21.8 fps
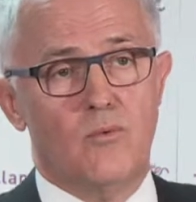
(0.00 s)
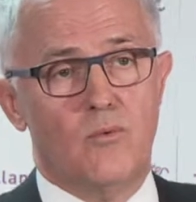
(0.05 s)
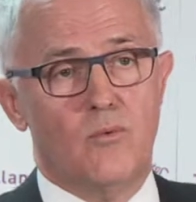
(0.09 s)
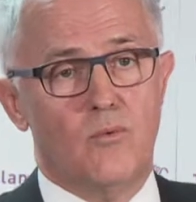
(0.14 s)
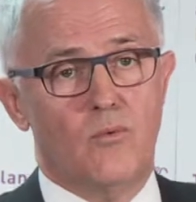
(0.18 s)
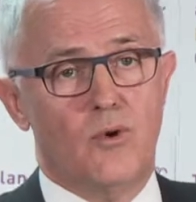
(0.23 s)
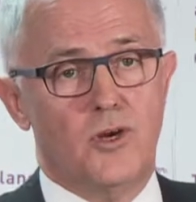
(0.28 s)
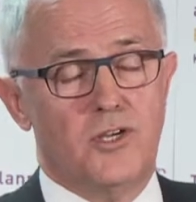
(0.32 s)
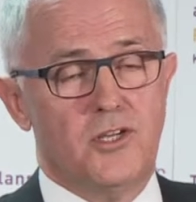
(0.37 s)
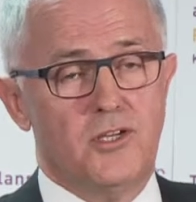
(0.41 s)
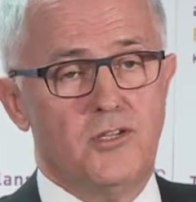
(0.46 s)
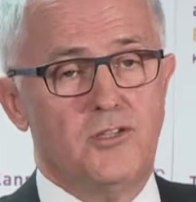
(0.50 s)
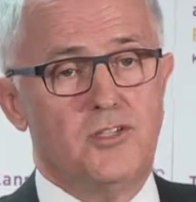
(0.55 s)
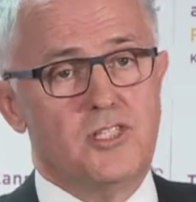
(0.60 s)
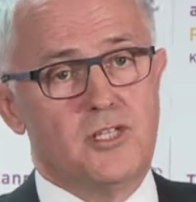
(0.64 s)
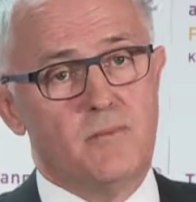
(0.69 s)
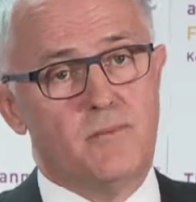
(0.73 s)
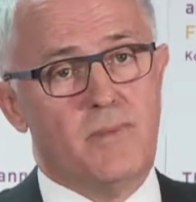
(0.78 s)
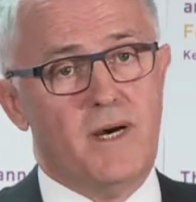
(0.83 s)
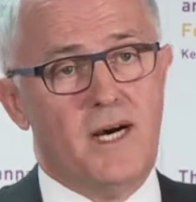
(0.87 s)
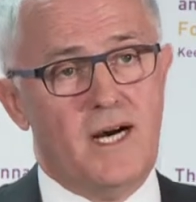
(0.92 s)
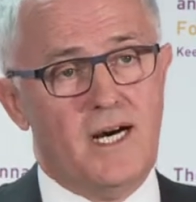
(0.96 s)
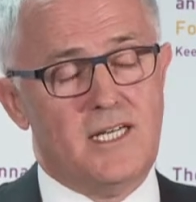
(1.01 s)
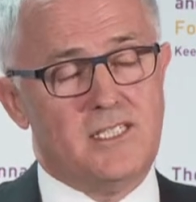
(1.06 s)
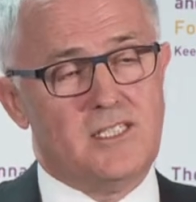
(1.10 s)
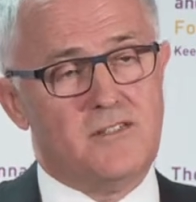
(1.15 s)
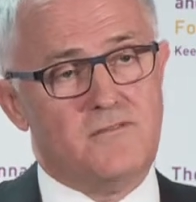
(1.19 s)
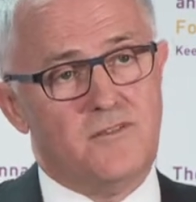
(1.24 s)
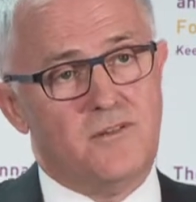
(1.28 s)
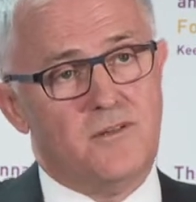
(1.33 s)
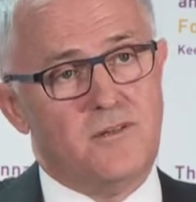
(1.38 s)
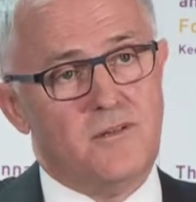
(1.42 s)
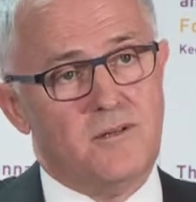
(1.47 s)
what used to pass
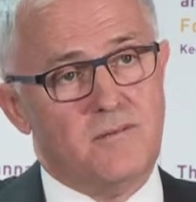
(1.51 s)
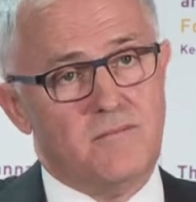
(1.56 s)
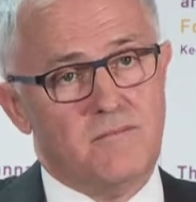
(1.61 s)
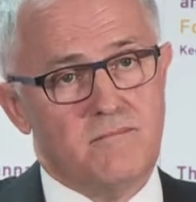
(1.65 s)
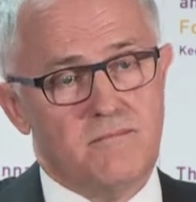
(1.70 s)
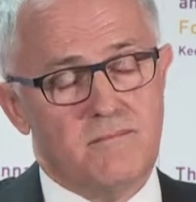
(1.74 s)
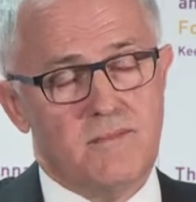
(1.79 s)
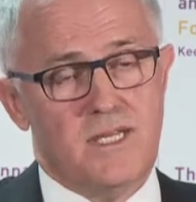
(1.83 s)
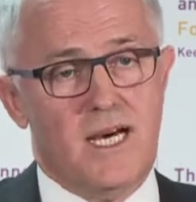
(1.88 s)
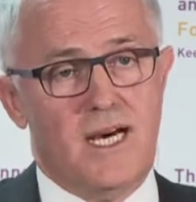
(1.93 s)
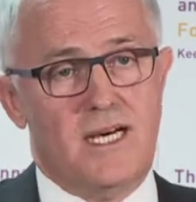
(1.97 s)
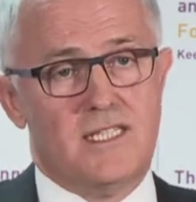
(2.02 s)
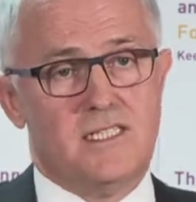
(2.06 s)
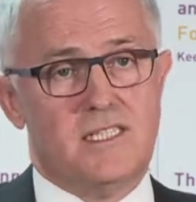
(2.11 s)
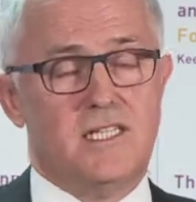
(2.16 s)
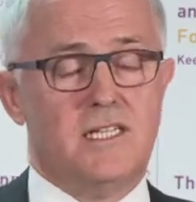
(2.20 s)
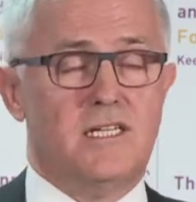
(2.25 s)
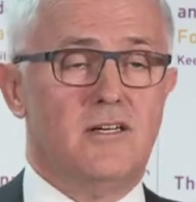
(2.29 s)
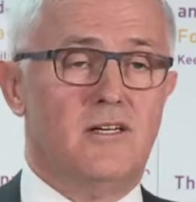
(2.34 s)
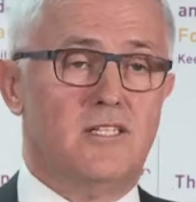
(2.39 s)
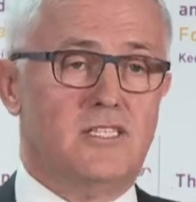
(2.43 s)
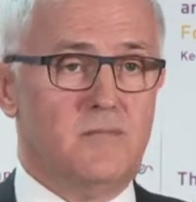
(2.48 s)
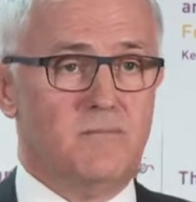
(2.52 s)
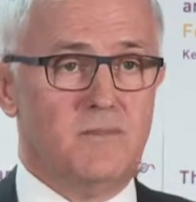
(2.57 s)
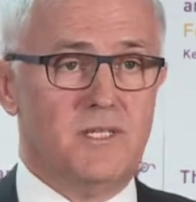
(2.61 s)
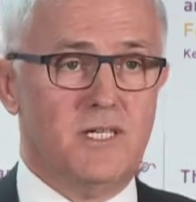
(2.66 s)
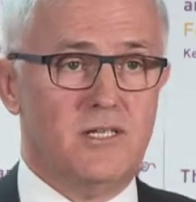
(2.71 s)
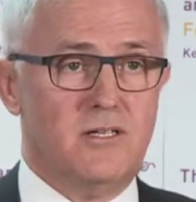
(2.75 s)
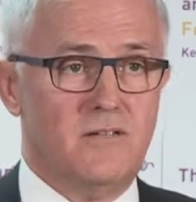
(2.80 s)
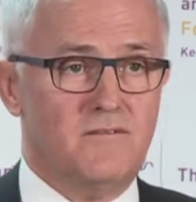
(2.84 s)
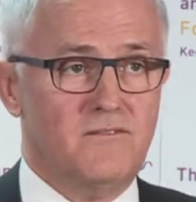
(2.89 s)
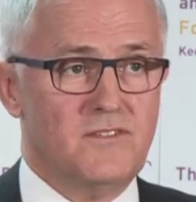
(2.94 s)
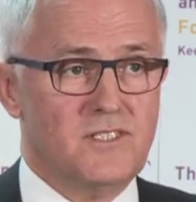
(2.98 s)
for nasty, gossipy
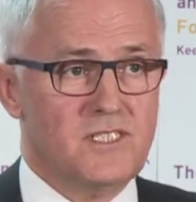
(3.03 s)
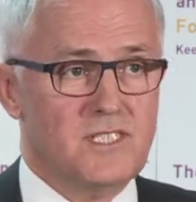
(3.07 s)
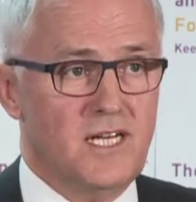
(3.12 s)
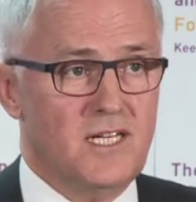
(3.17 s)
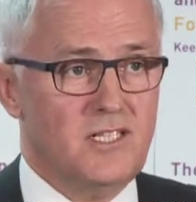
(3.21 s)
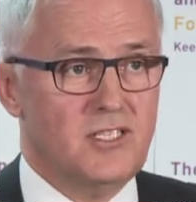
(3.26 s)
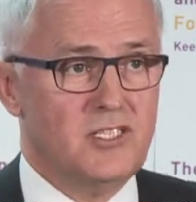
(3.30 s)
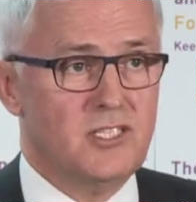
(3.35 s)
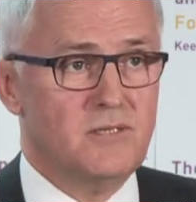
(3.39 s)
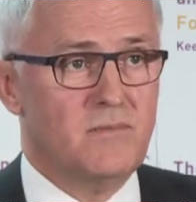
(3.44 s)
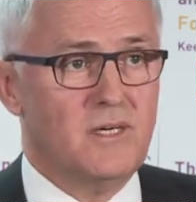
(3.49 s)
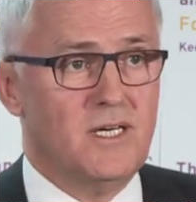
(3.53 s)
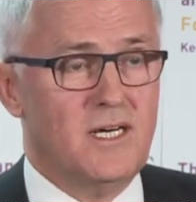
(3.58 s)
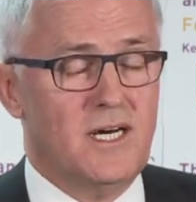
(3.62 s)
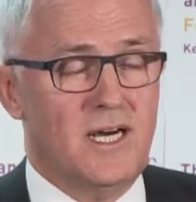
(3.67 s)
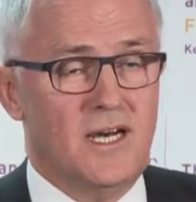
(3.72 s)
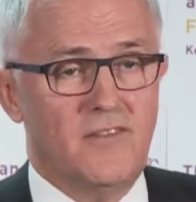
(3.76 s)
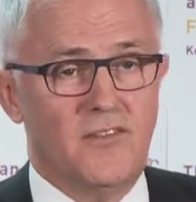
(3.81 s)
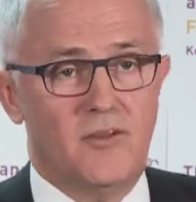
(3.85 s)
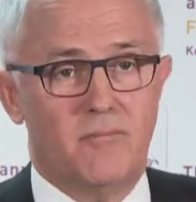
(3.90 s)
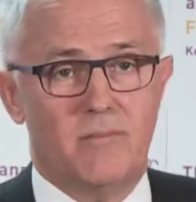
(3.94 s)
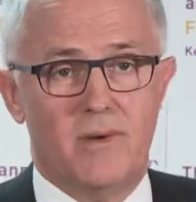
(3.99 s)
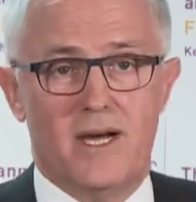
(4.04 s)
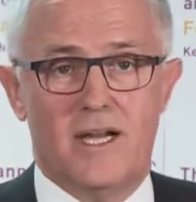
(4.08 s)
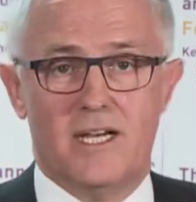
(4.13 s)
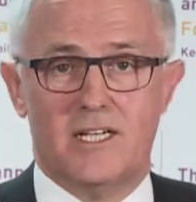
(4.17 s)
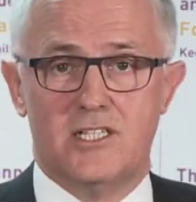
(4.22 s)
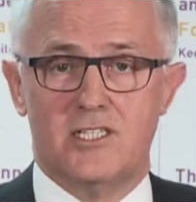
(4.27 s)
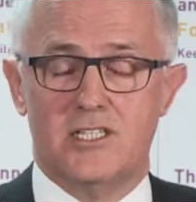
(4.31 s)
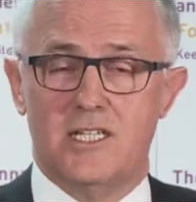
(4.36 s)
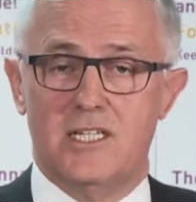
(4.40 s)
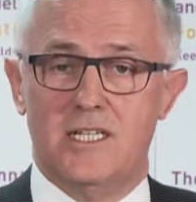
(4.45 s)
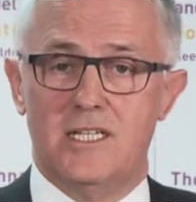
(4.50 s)
conversation behind the bike
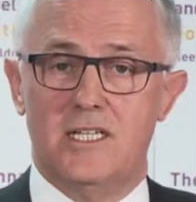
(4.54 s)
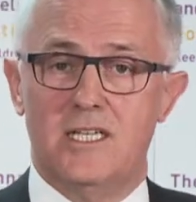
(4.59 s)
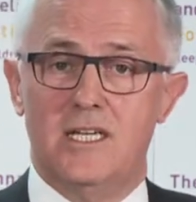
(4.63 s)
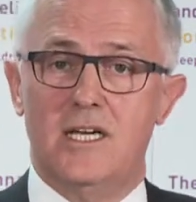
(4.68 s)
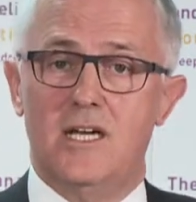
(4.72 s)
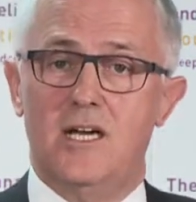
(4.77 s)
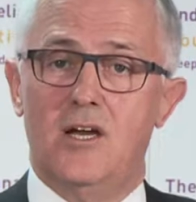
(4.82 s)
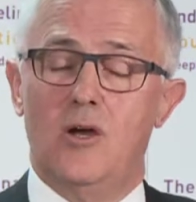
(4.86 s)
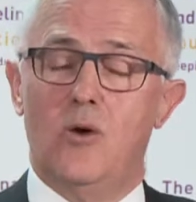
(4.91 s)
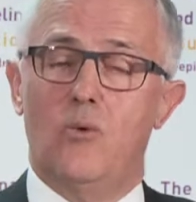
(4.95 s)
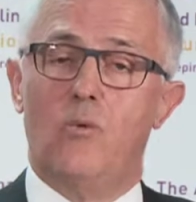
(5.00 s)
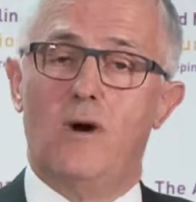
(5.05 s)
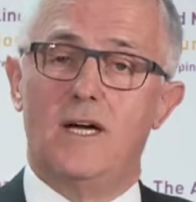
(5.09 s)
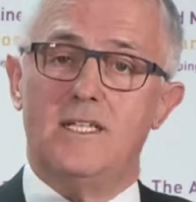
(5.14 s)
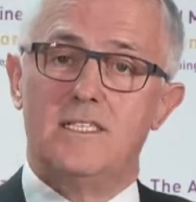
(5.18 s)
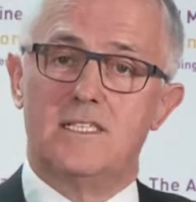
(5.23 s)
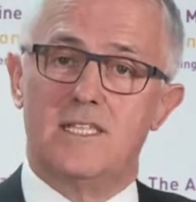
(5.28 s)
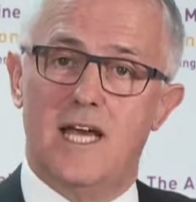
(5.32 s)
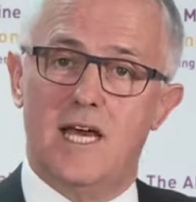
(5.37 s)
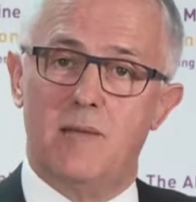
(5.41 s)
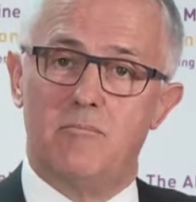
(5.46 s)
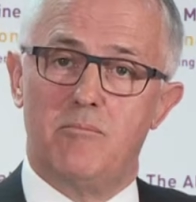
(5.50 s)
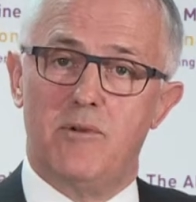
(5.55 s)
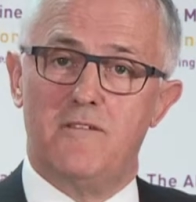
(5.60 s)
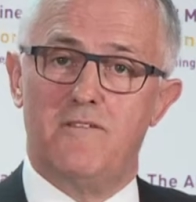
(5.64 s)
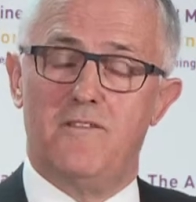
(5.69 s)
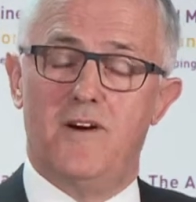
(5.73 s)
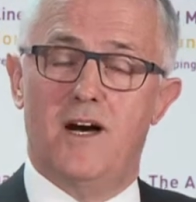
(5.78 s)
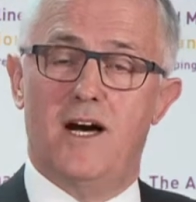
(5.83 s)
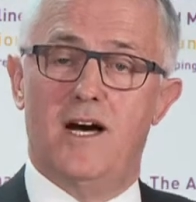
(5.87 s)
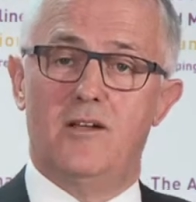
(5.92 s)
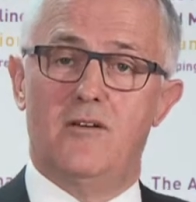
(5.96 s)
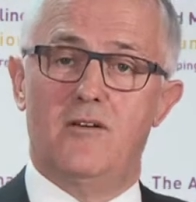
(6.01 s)
shed, once
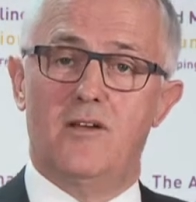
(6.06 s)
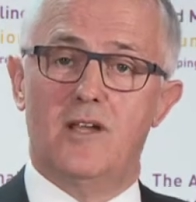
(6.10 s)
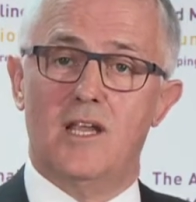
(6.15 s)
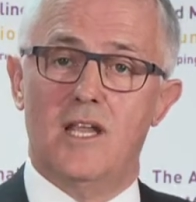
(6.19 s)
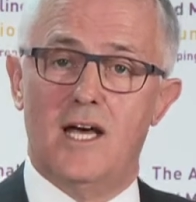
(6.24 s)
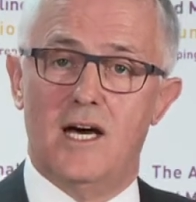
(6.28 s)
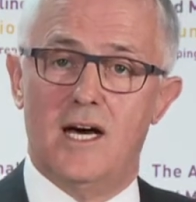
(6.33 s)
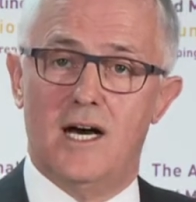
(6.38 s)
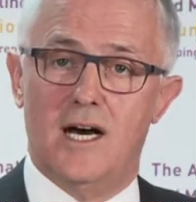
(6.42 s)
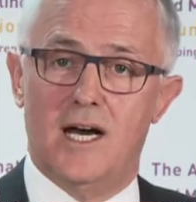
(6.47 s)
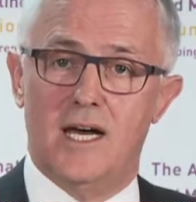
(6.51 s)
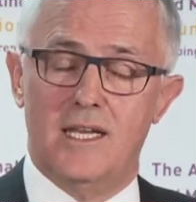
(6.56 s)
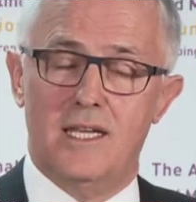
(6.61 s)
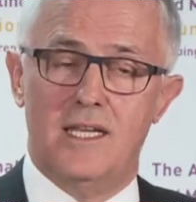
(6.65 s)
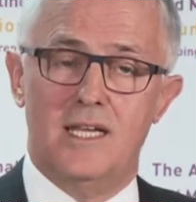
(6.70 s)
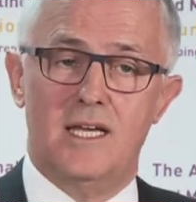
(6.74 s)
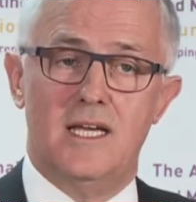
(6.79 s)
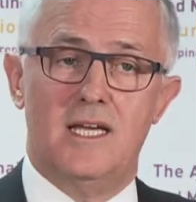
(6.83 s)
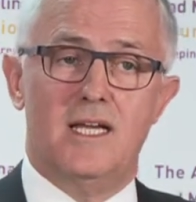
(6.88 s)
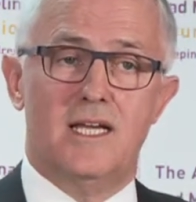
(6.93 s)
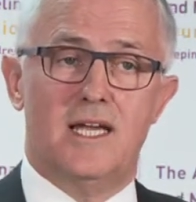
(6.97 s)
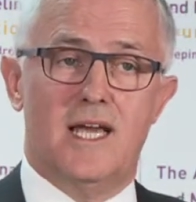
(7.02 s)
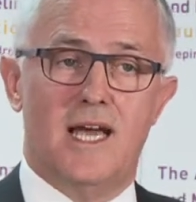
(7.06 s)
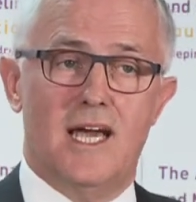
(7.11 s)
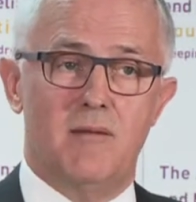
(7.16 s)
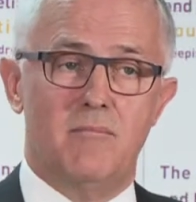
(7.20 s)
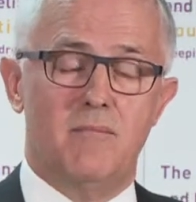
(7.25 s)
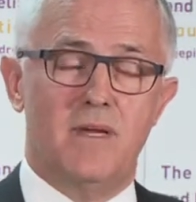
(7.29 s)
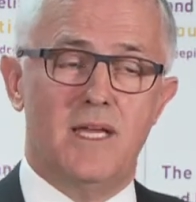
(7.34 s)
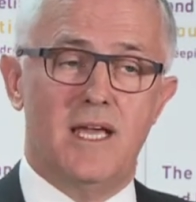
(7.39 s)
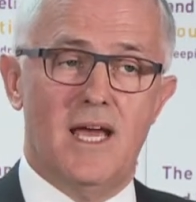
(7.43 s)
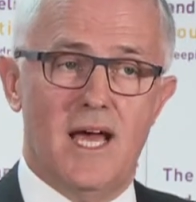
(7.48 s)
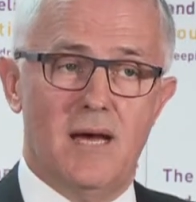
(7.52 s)
amplified online, can
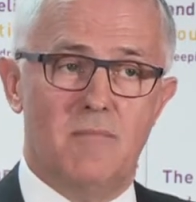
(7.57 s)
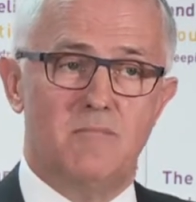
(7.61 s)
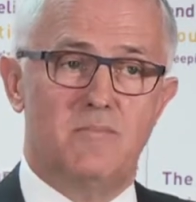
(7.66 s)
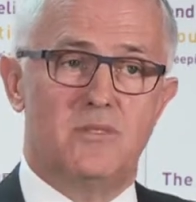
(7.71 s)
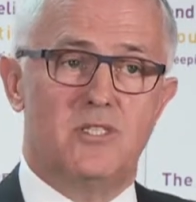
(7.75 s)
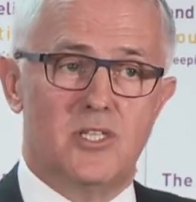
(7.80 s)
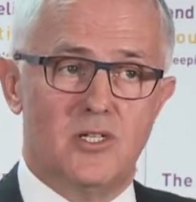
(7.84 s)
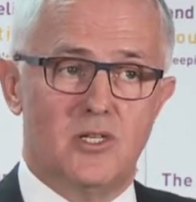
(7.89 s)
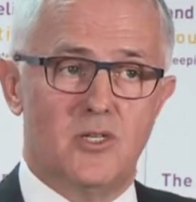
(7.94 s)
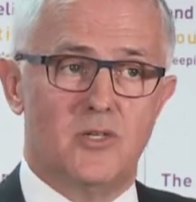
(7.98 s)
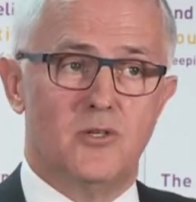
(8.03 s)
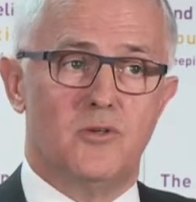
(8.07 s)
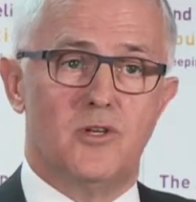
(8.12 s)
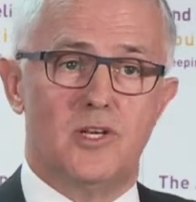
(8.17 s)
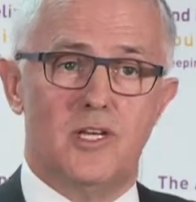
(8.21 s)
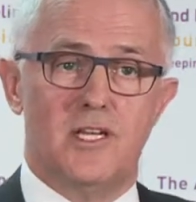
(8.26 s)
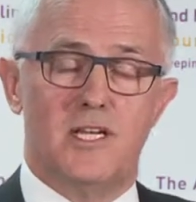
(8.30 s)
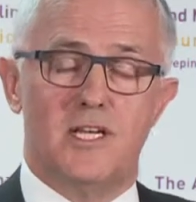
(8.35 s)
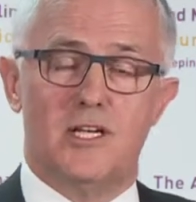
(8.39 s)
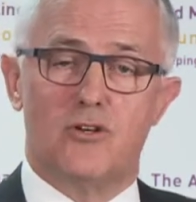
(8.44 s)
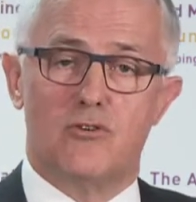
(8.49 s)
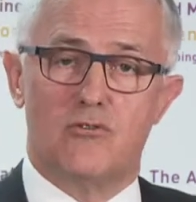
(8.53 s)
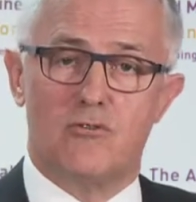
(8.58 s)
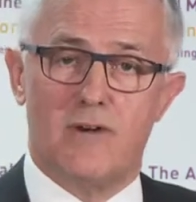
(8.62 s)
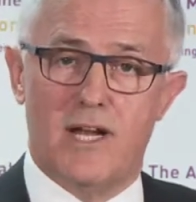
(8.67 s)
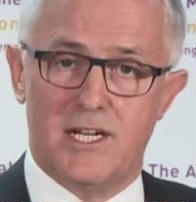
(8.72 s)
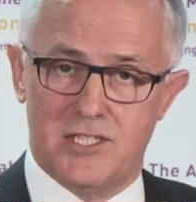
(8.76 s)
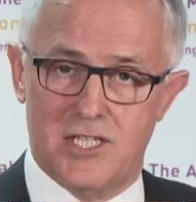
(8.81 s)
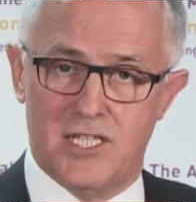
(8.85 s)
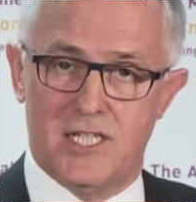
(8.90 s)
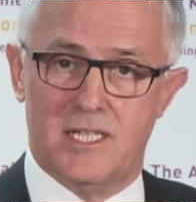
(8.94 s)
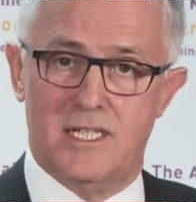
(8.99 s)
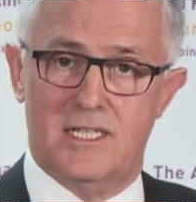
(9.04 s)
be absolutely
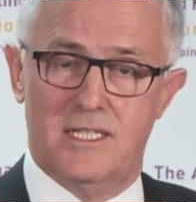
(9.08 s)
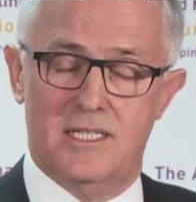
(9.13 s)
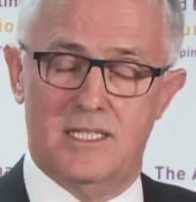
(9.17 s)
crushing